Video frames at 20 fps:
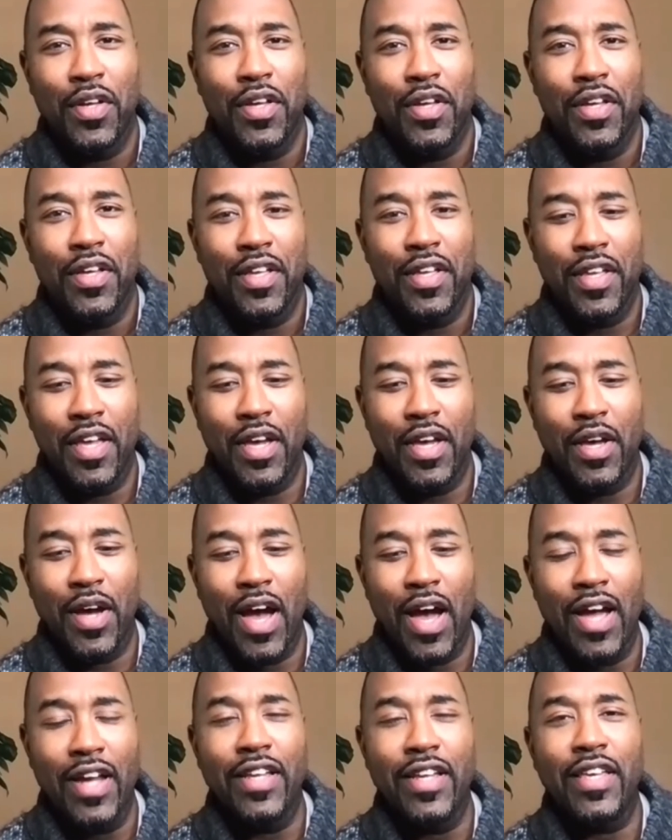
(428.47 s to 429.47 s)
yeah,
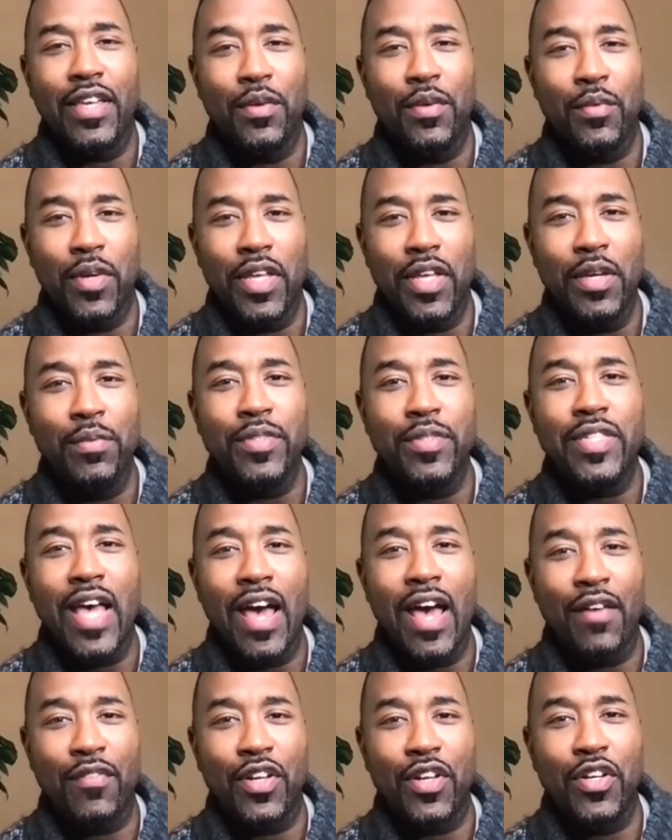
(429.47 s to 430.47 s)
Heineke. When he was
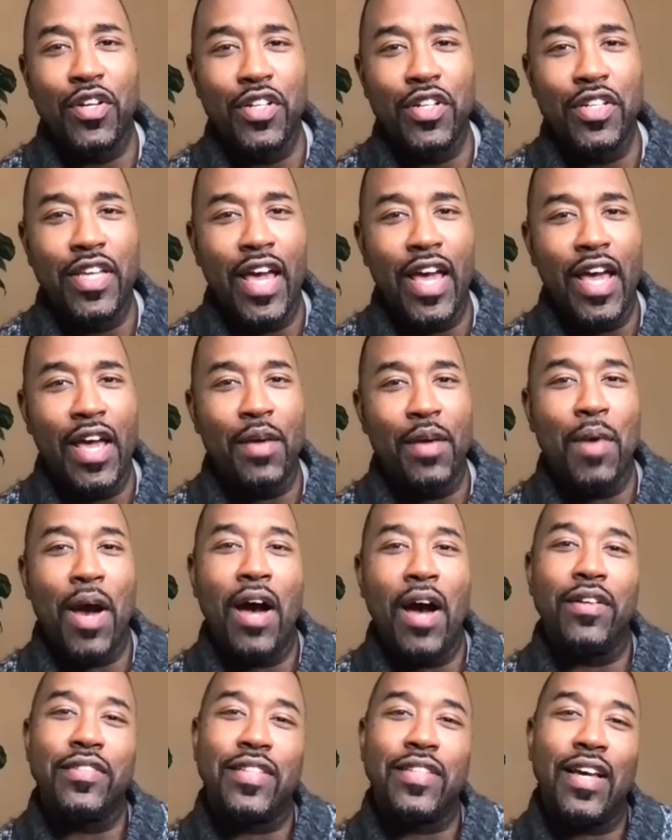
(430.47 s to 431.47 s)
having a good game, I
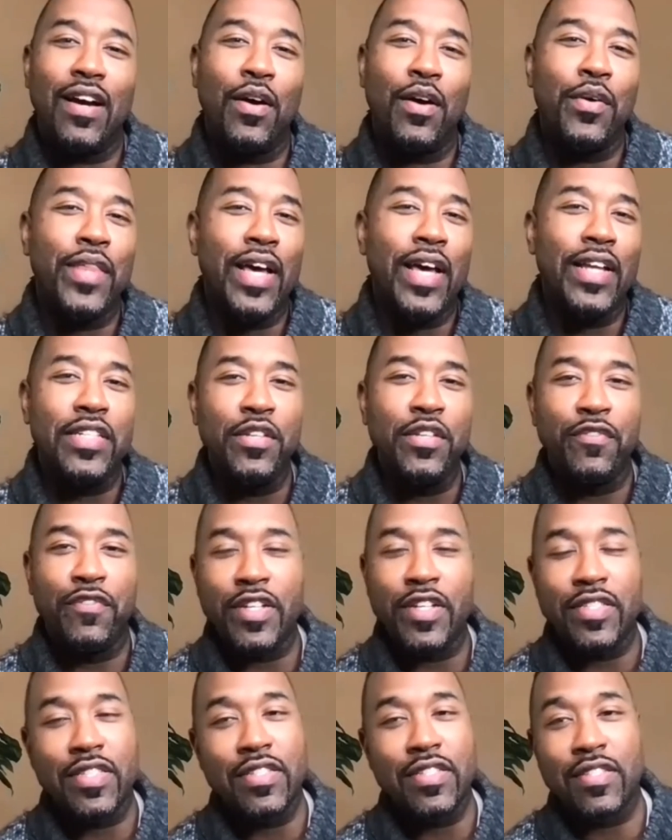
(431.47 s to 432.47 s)
was like, oh, that
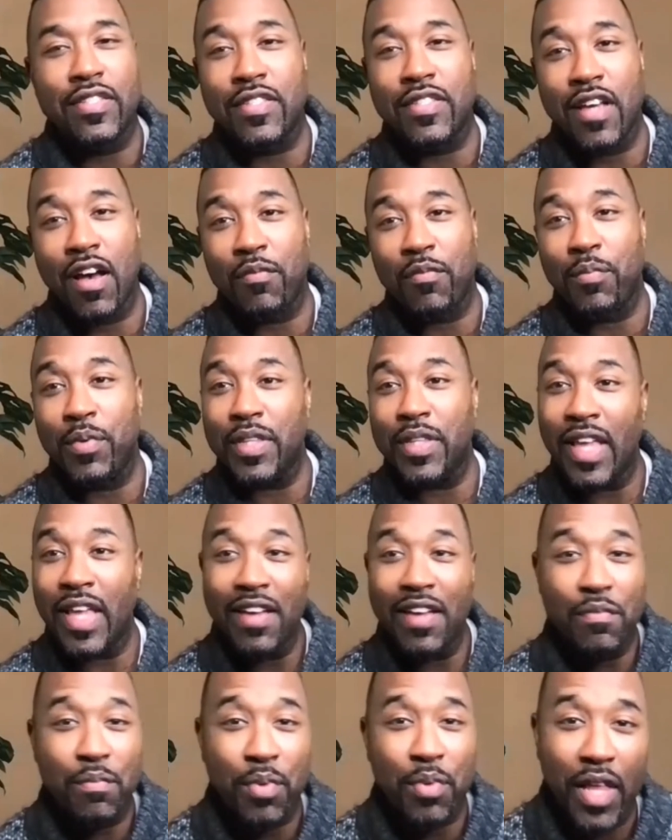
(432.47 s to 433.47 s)
defense isn't tough. But they
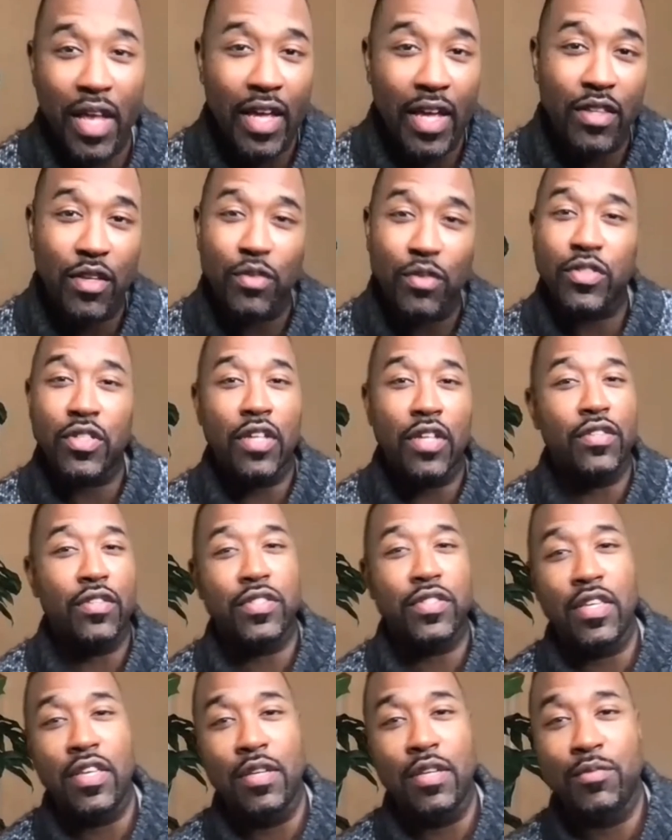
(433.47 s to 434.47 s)
played those other
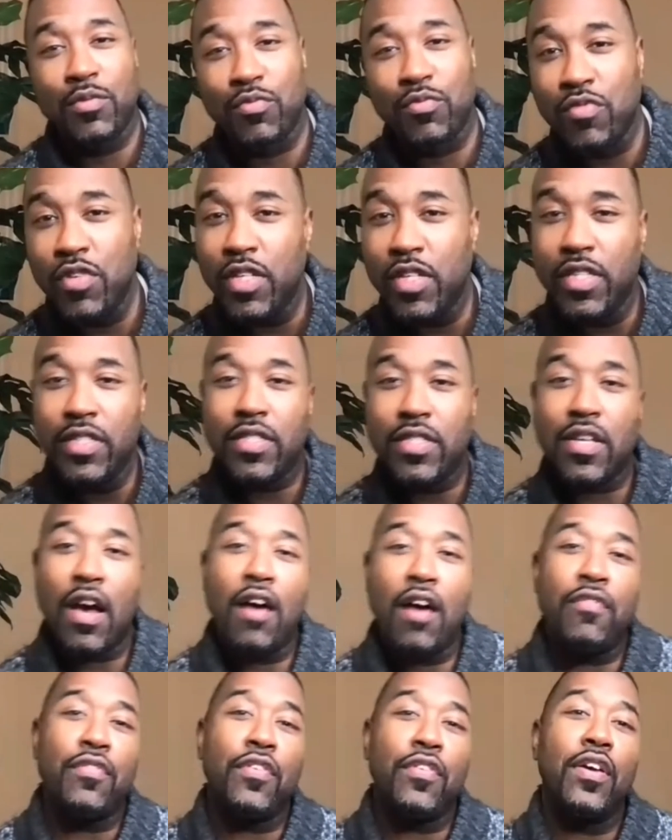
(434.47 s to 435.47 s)
teams really
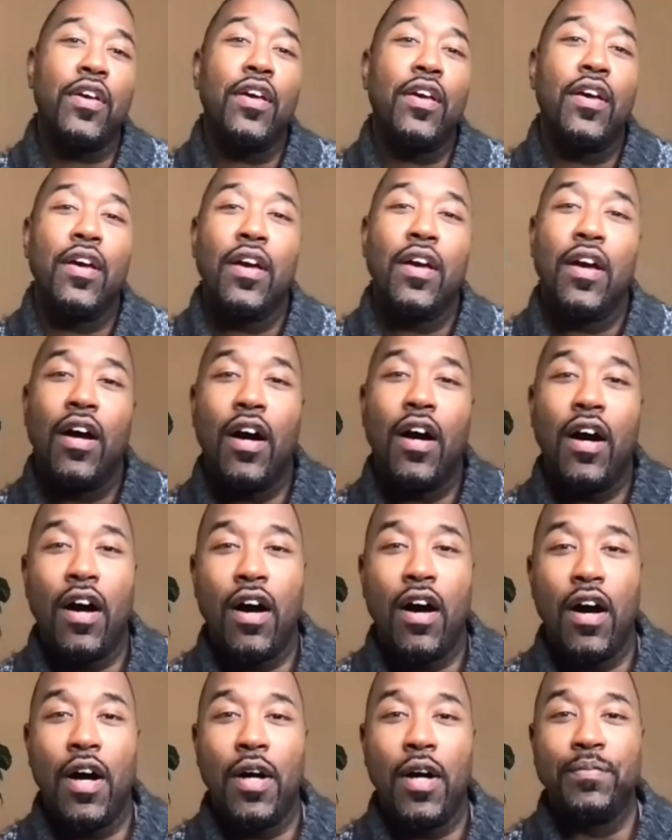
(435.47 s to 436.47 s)
tough.
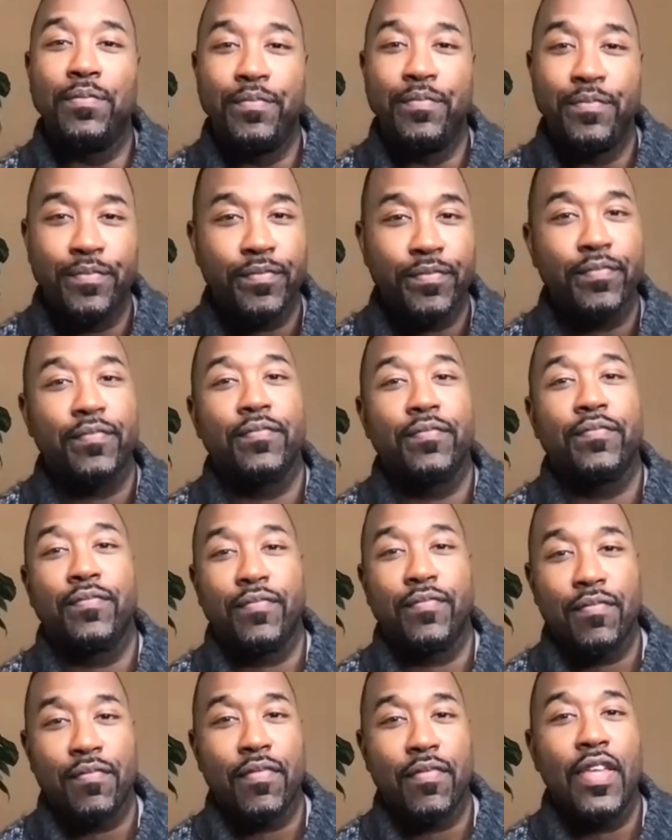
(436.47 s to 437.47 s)

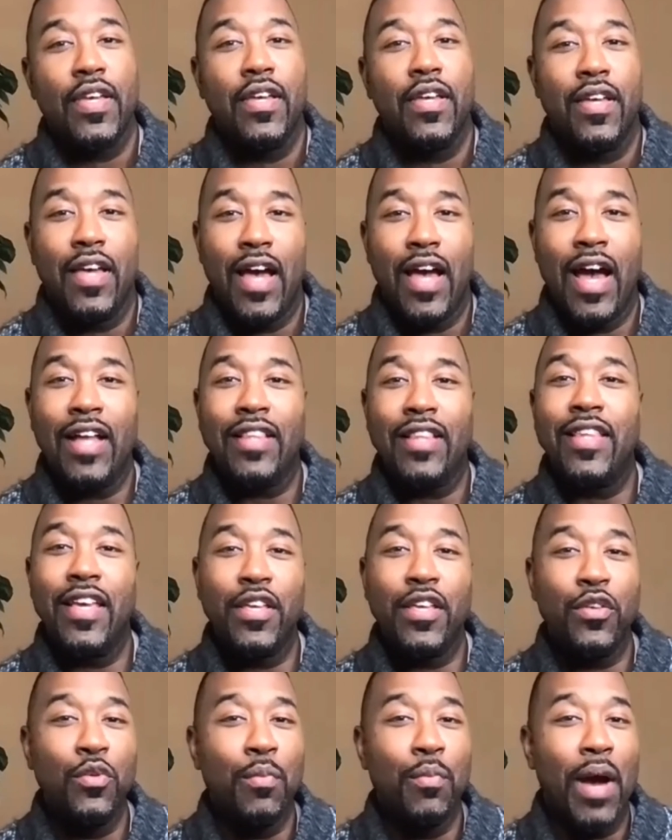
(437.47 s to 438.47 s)
I think
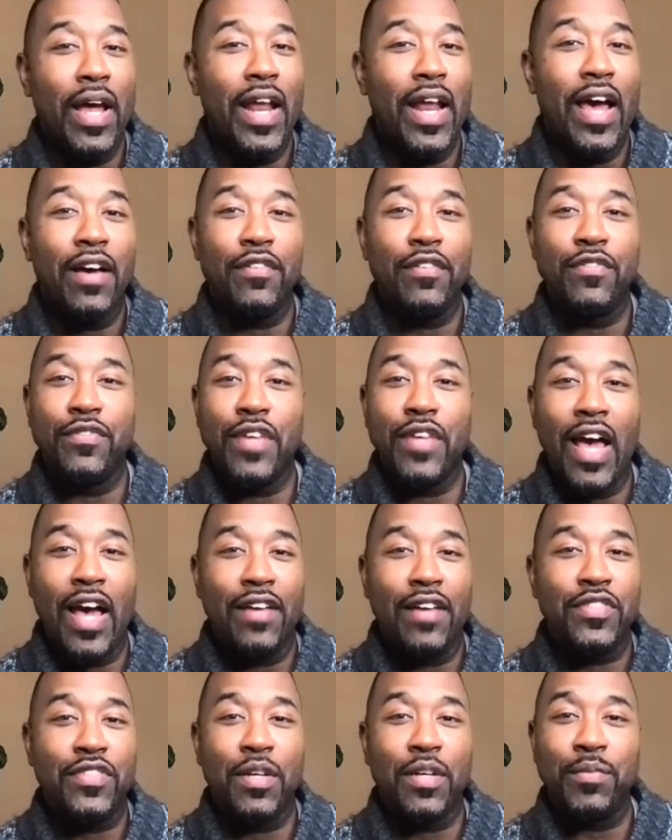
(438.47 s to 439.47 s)
you might have
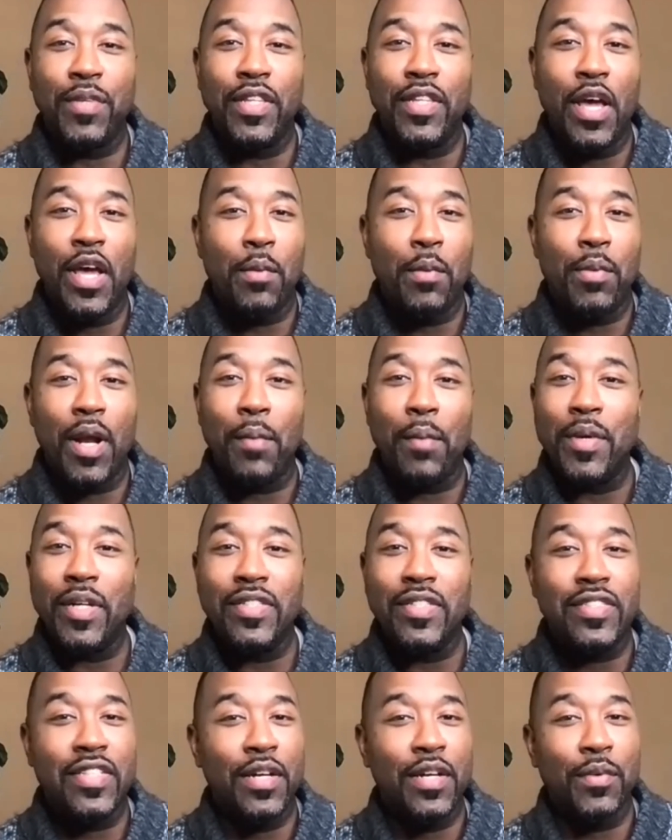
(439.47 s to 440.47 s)
something there, but I'm going to
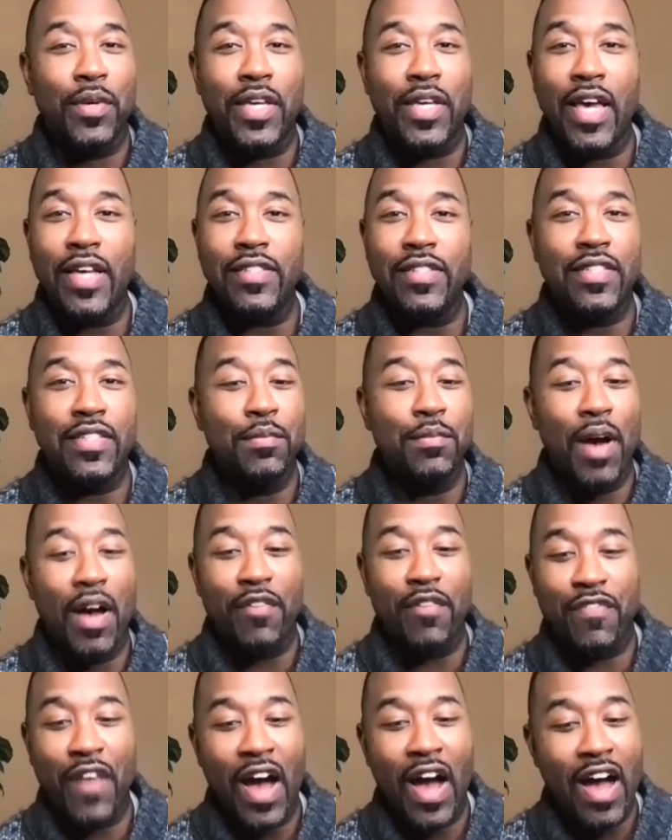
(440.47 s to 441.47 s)
stick with KC by
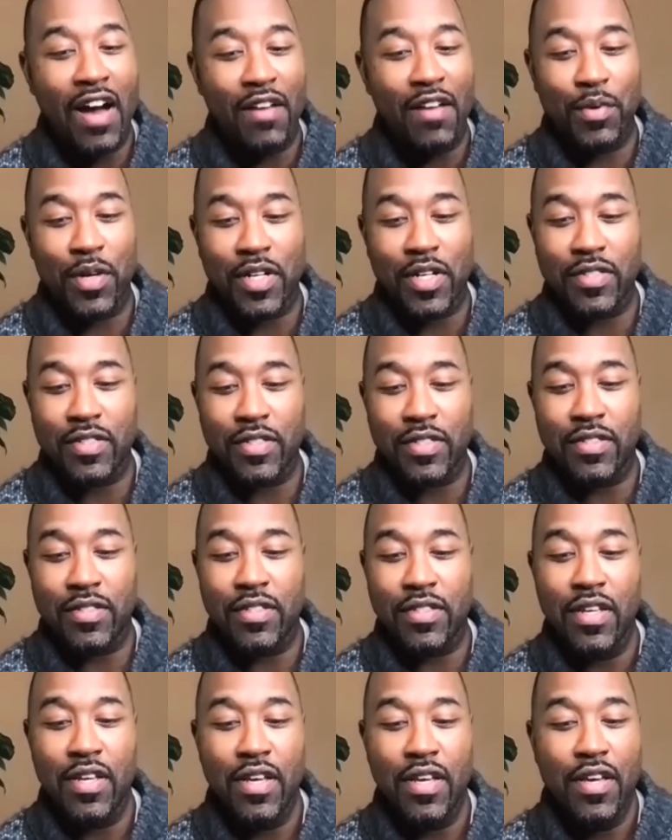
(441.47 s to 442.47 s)
5 because it's
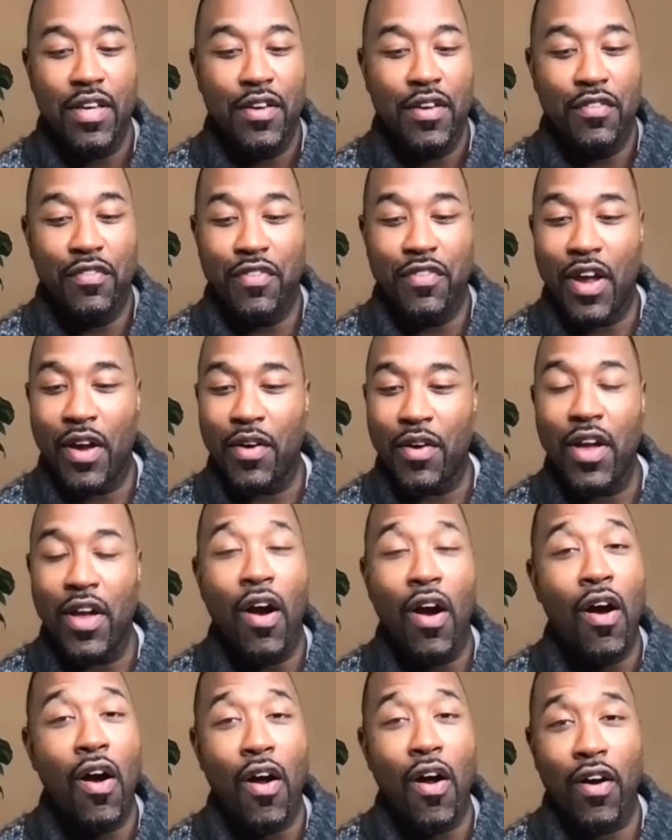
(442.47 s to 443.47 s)
very
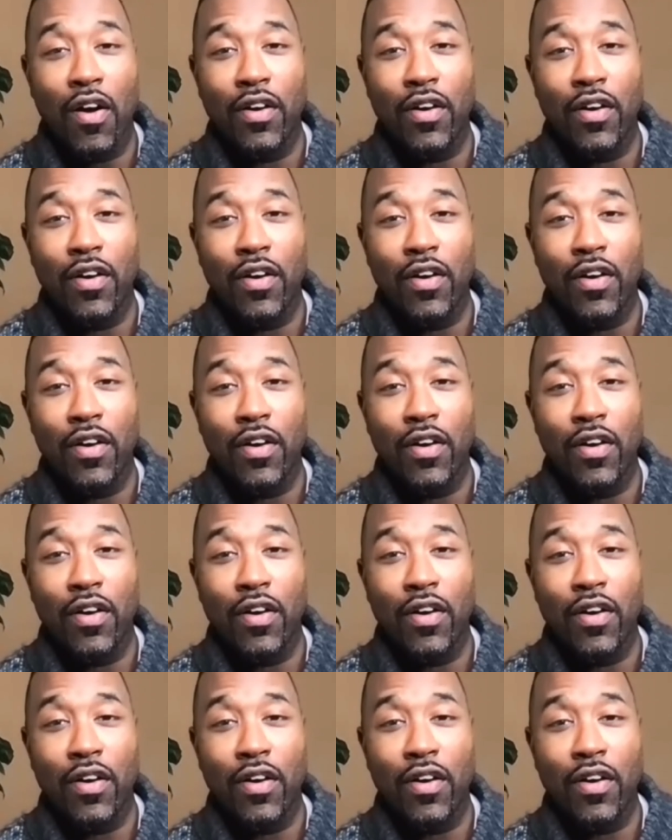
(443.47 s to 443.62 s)
hard